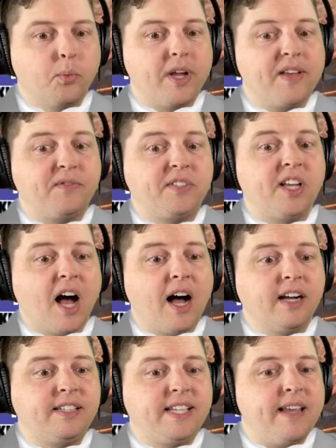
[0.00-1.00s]
We've
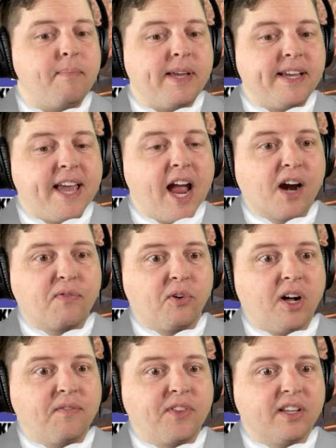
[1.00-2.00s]
dug deep. Be careful of the